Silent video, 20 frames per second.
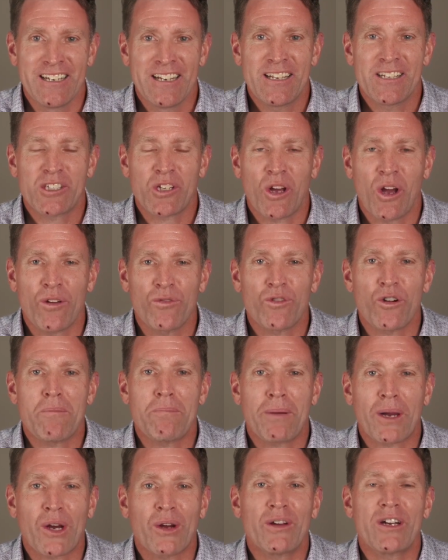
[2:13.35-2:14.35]
So over a
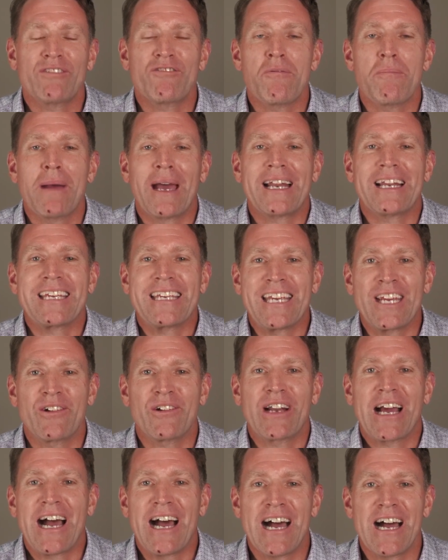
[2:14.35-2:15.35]
period of about a year
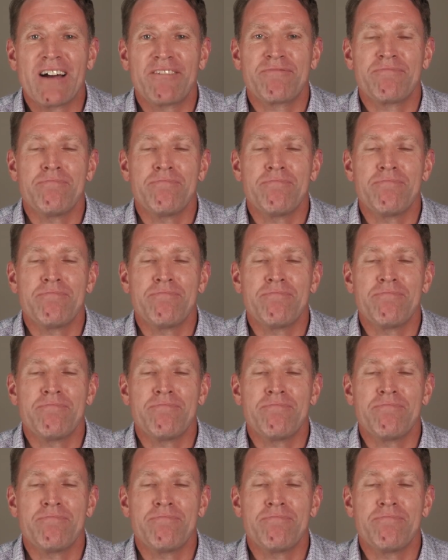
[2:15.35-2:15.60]
and a half,